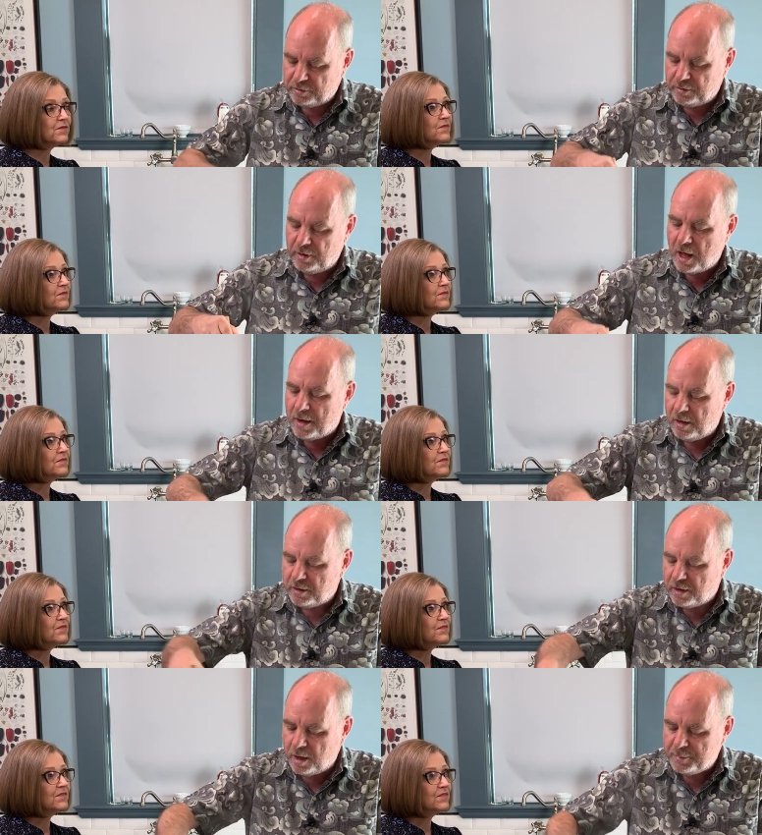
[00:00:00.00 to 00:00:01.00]
Speaker 1: not
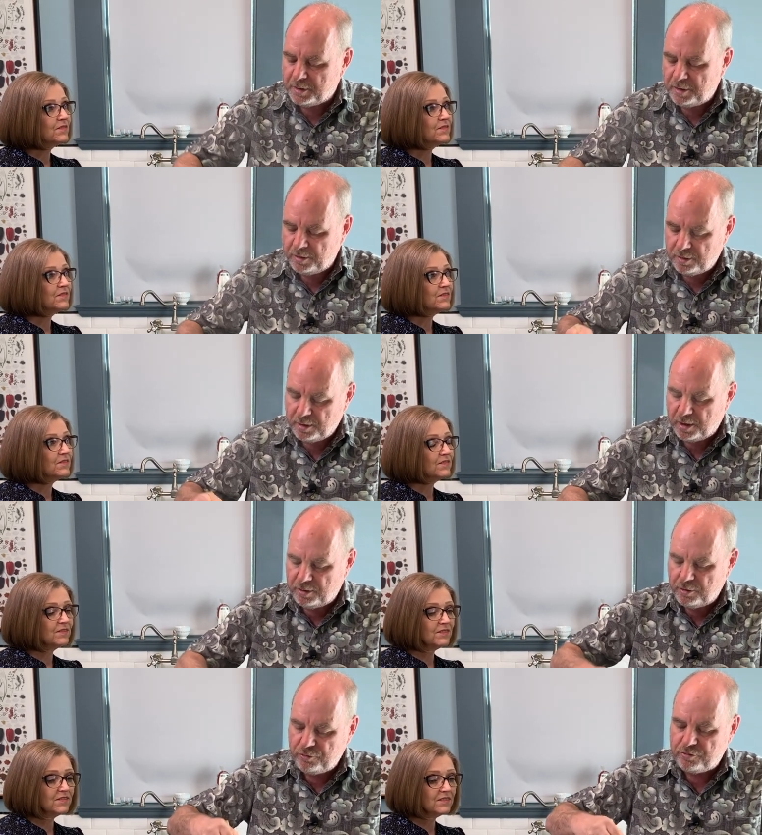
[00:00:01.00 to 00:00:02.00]
uncommonly uh,
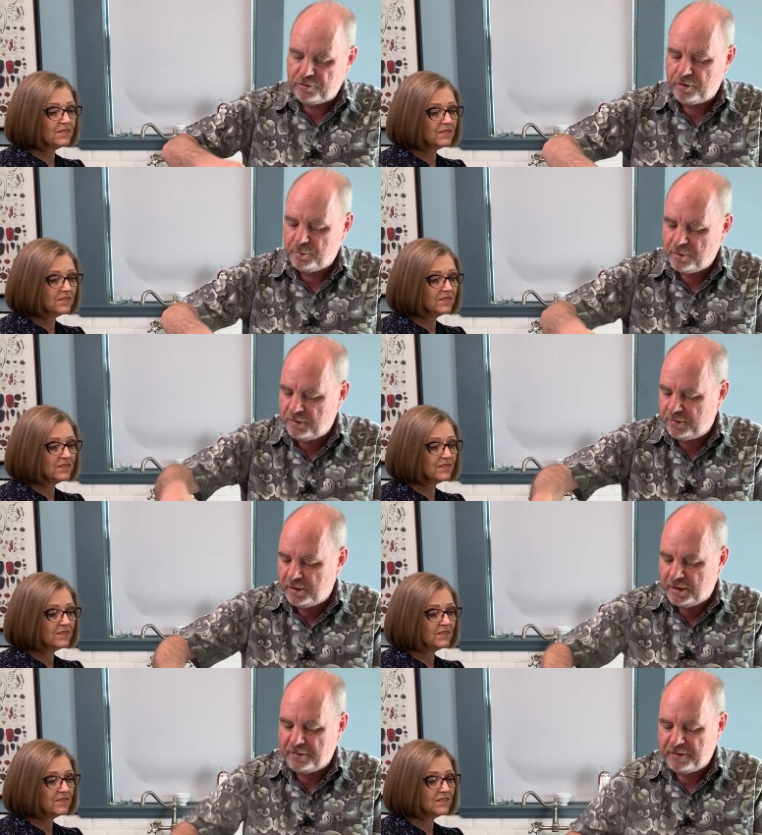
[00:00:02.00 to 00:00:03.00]
used the term gravy, and
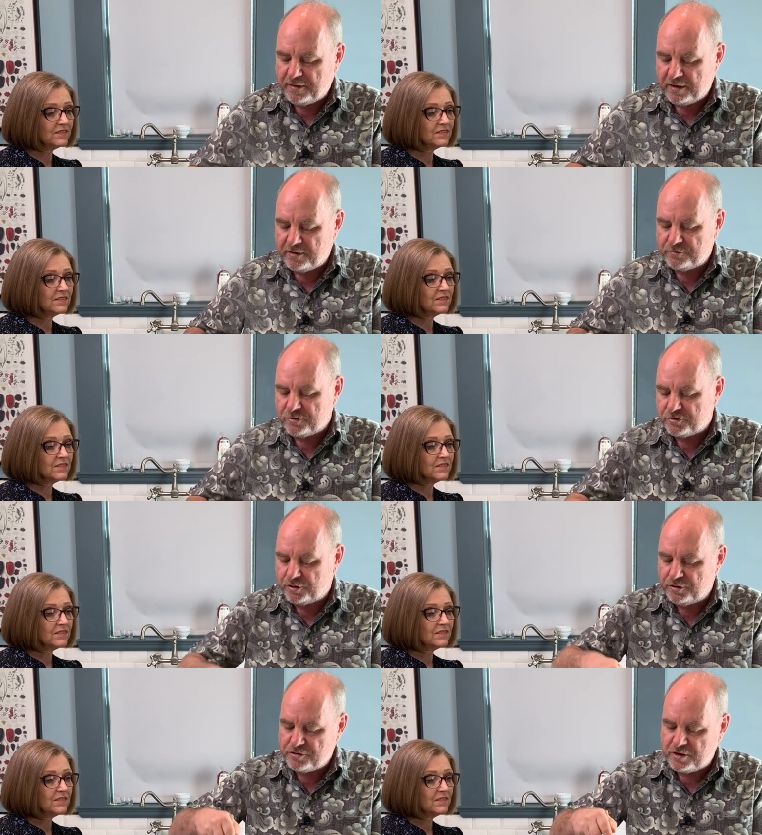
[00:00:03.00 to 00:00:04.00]
I think that gives us a good
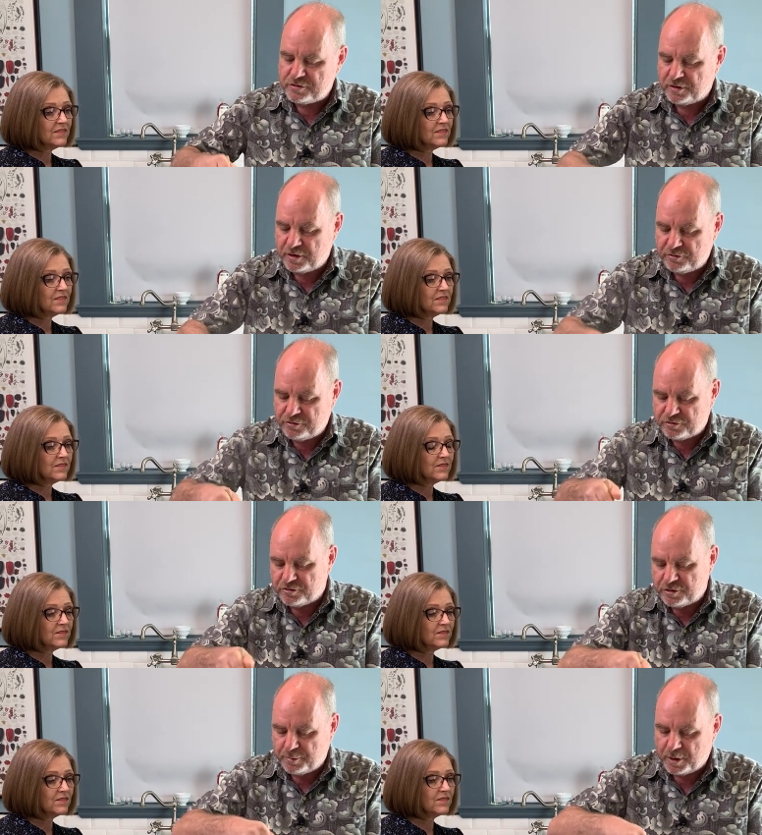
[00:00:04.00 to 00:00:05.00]
sense of the consistency
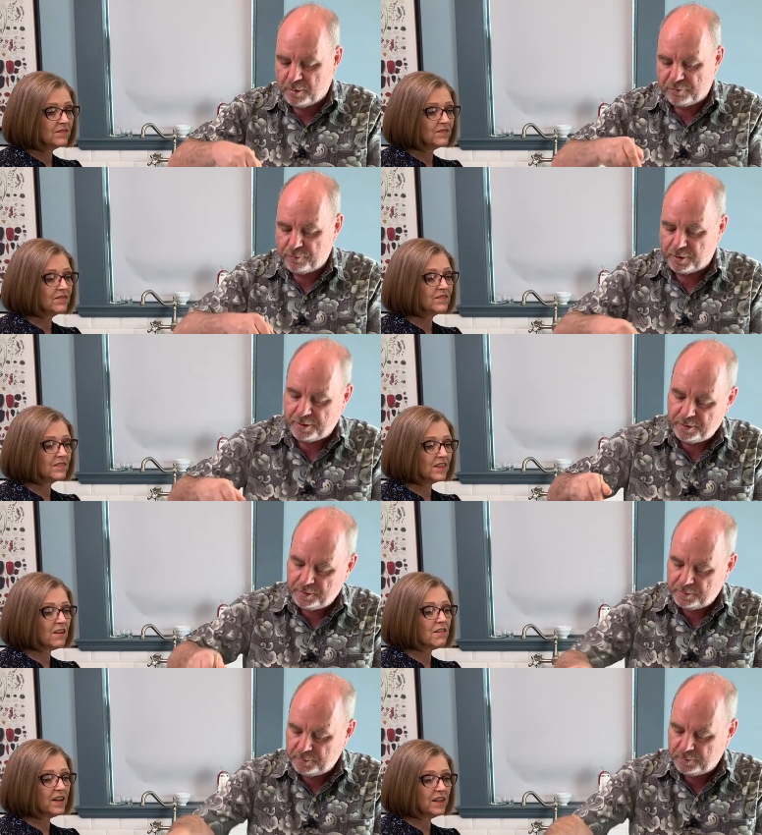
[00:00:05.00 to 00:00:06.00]
we're going for.
Speaker 2: All
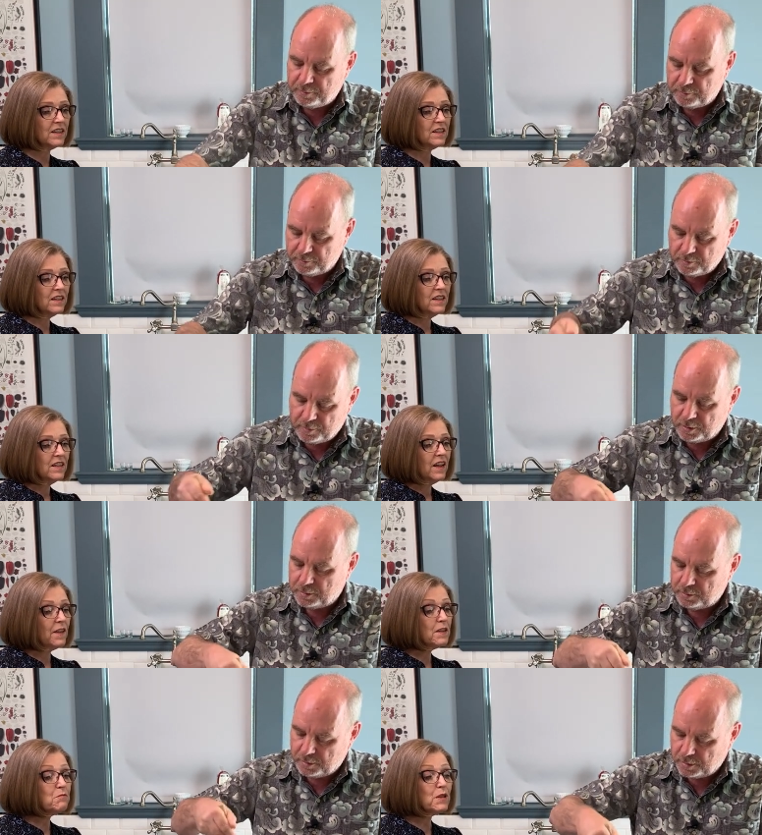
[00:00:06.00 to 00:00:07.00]
right. And
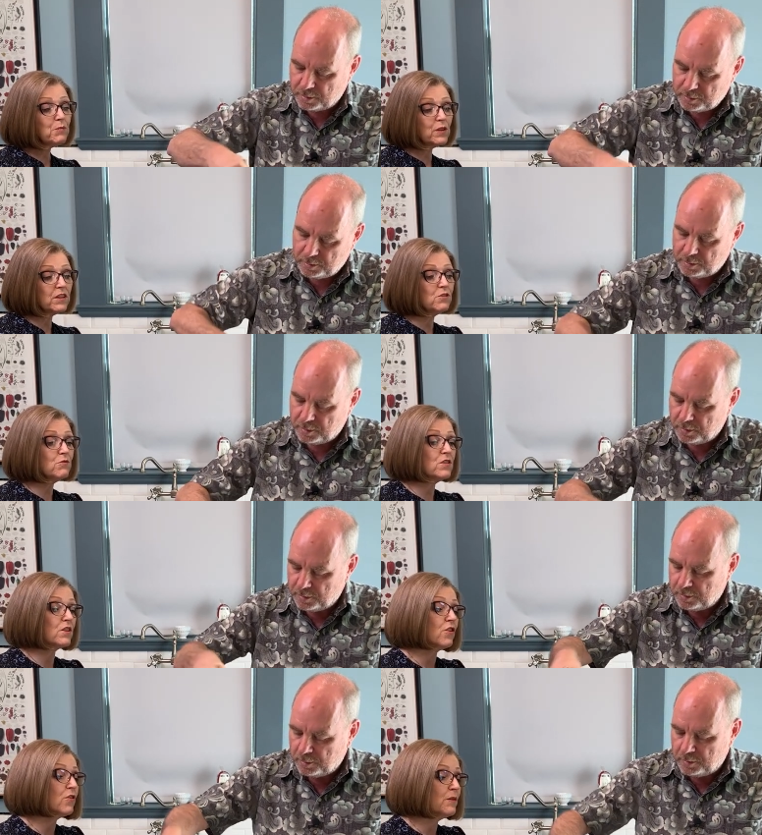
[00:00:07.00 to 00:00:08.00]
then people use curry